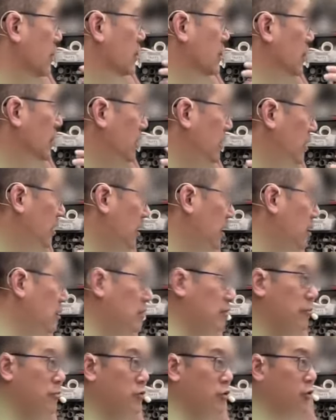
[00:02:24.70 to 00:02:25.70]
The clay is
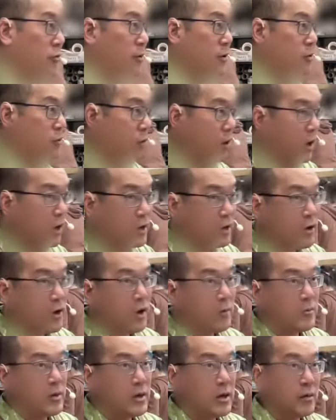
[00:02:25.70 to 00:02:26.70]
absorbing water
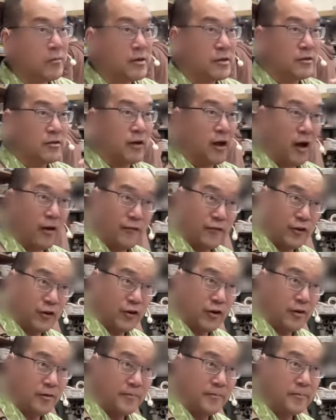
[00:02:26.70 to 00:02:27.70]
and becoming
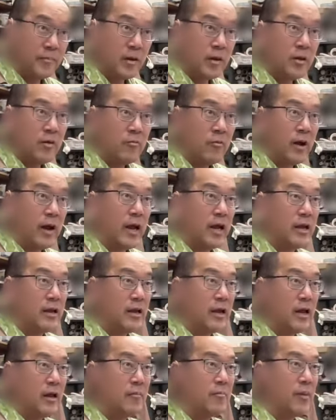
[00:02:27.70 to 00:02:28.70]
softer, right?
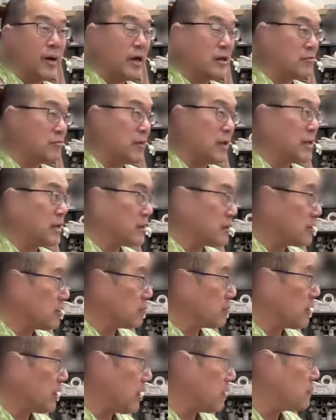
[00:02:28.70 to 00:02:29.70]
And by spending
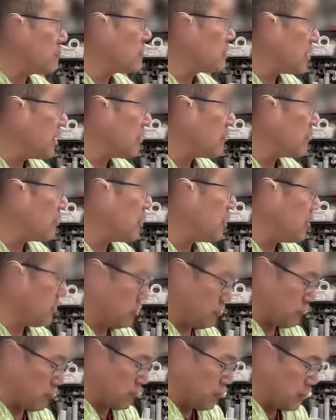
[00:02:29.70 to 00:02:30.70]
some time centering it
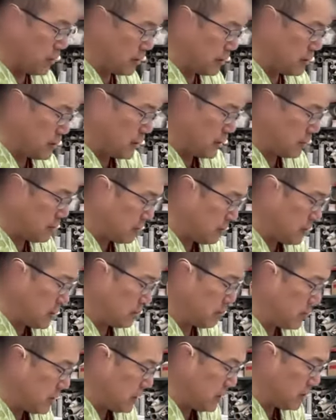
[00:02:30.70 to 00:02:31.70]
through this
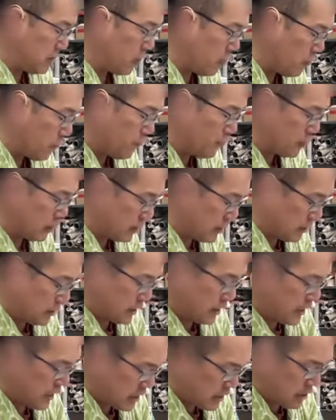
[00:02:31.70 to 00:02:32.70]
technique means hopefully
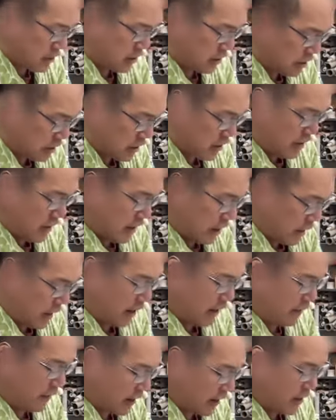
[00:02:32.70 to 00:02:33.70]
later
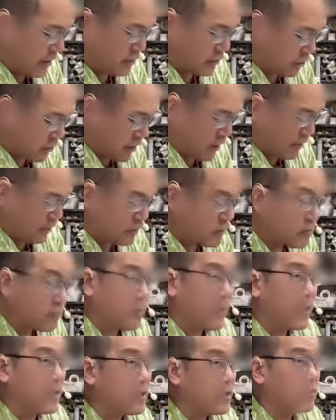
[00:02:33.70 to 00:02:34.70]
I, I don't have to
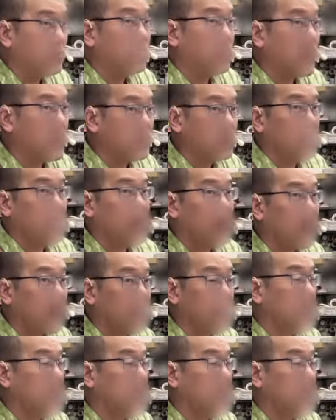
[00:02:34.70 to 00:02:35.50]
spend as much time